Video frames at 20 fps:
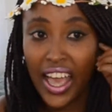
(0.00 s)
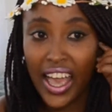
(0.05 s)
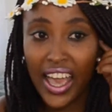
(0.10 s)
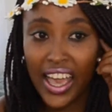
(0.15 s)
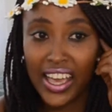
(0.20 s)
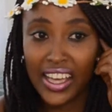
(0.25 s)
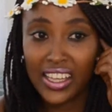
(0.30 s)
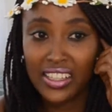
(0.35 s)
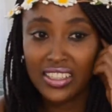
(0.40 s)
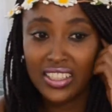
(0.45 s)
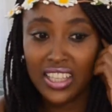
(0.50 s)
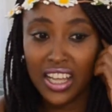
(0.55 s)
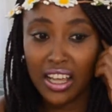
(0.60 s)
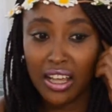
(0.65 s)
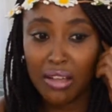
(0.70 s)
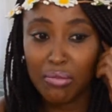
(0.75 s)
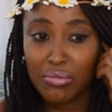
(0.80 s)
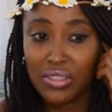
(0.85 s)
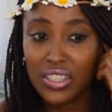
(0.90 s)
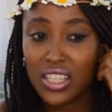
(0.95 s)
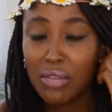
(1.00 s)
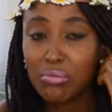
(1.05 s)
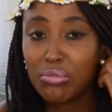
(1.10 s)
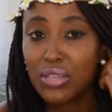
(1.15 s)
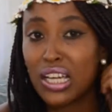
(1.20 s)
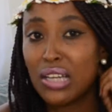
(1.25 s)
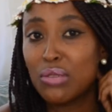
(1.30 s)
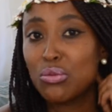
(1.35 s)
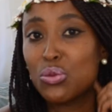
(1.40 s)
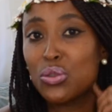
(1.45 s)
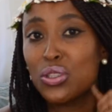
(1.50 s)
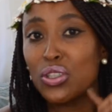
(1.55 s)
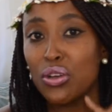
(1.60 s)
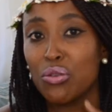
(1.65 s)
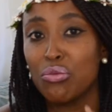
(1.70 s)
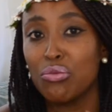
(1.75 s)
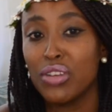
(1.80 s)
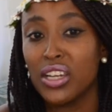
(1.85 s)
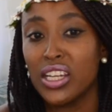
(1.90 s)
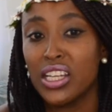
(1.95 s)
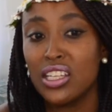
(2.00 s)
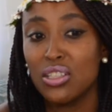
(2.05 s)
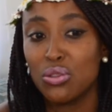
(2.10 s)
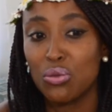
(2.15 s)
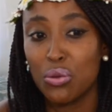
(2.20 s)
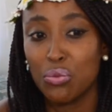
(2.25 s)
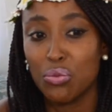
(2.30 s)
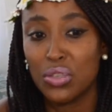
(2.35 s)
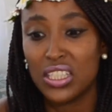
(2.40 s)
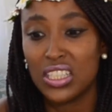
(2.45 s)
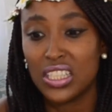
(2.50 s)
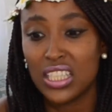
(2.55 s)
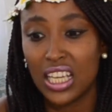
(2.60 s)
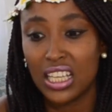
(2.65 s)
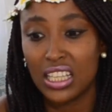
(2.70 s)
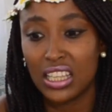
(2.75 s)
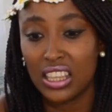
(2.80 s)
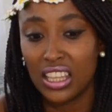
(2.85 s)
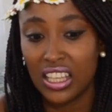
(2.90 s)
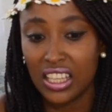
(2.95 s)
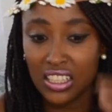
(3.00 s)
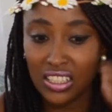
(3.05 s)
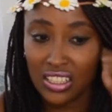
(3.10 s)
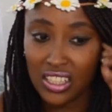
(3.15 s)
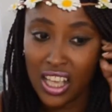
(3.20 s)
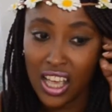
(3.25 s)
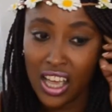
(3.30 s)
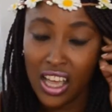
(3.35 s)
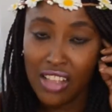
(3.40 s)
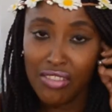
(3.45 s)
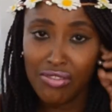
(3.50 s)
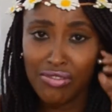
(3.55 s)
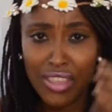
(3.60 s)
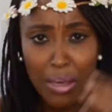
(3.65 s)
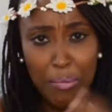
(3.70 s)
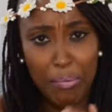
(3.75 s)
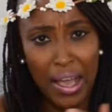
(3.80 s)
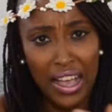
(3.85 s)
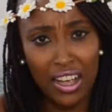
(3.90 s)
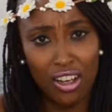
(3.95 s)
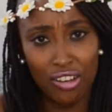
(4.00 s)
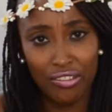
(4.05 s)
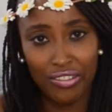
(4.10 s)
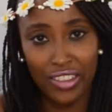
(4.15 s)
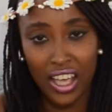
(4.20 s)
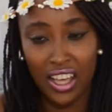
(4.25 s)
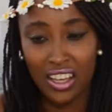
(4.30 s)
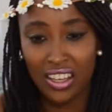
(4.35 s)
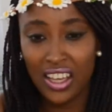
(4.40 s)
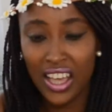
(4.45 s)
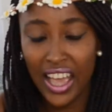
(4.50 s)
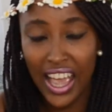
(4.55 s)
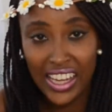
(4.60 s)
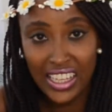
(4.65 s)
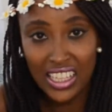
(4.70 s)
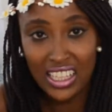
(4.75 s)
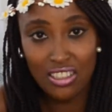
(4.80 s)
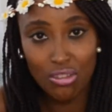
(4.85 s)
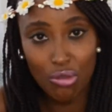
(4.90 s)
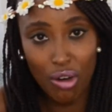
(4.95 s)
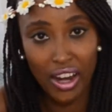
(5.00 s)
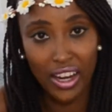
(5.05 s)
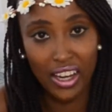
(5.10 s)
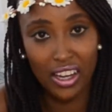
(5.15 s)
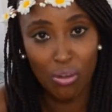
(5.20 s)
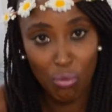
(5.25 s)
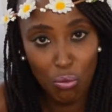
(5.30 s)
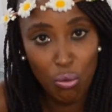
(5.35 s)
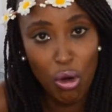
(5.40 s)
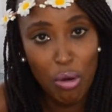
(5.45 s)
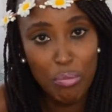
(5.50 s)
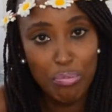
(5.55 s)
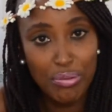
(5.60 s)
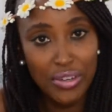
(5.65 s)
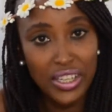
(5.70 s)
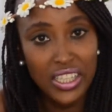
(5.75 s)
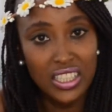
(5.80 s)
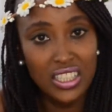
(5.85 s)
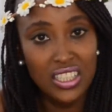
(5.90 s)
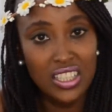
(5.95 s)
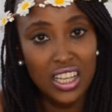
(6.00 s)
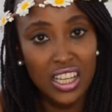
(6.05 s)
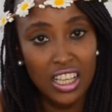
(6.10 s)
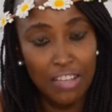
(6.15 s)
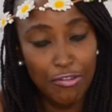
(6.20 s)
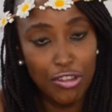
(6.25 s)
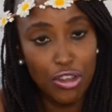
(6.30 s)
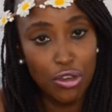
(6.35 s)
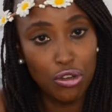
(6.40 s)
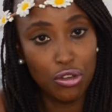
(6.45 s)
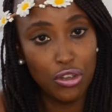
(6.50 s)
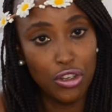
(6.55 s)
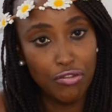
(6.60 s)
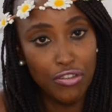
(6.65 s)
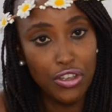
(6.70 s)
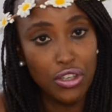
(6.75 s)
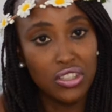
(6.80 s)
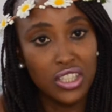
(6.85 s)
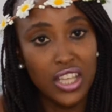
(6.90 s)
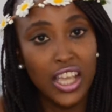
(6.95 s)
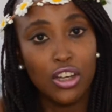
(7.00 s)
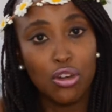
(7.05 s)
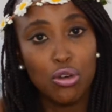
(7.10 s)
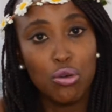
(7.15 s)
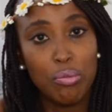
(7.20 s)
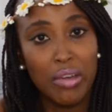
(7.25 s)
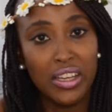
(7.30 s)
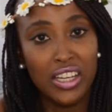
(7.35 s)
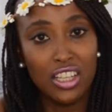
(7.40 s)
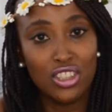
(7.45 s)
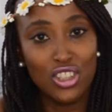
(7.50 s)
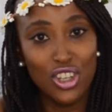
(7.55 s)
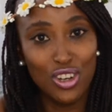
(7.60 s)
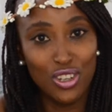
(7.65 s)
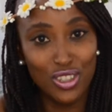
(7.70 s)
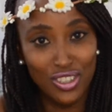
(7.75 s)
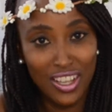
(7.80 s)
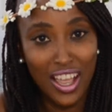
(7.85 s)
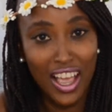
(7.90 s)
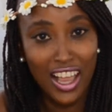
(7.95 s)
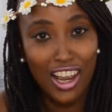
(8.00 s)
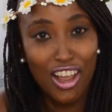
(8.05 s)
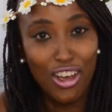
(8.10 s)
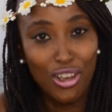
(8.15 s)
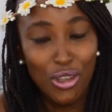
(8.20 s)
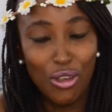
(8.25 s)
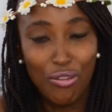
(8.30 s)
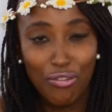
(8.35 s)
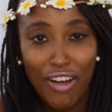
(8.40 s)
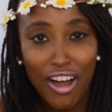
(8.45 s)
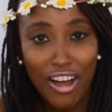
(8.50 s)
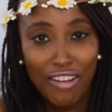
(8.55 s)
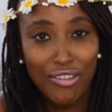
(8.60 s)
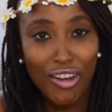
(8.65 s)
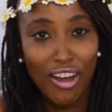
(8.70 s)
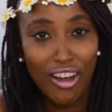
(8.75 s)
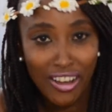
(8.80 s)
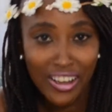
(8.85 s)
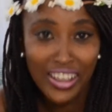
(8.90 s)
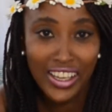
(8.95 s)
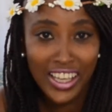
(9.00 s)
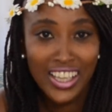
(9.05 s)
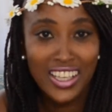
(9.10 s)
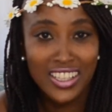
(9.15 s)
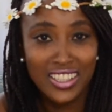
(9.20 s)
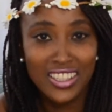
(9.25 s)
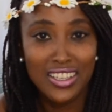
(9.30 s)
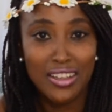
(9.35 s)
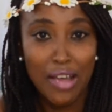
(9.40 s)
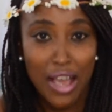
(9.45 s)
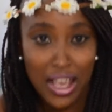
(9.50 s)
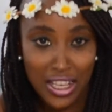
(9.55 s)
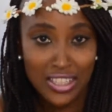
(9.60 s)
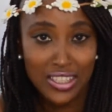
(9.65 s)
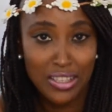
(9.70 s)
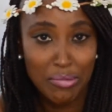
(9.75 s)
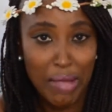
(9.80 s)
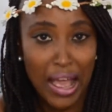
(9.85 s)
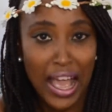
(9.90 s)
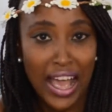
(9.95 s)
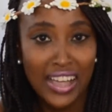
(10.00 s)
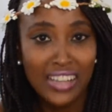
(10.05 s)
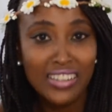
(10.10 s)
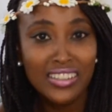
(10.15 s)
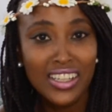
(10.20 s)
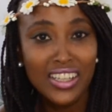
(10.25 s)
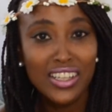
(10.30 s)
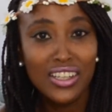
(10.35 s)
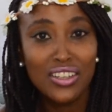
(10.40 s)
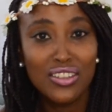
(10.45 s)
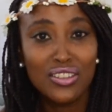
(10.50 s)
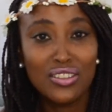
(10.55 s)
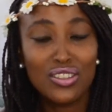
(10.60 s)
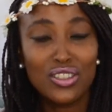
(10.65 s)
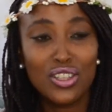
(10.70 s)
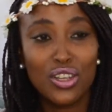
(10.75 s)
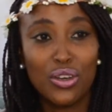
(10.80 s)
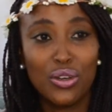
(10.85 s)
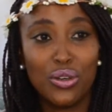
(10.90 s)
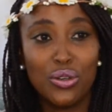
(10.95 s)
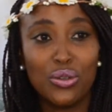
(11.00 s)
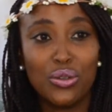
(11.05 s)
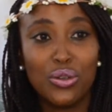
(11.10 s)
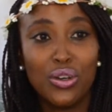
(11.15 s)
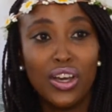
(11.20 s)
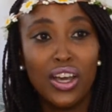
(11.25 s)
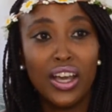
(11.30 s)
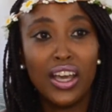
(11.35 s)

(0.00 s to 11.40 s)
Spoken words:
And sometimes we don't realize when we say things, the back of that. And he's right. What breed? If you're saying all men are dogs, hello, your father is a man. So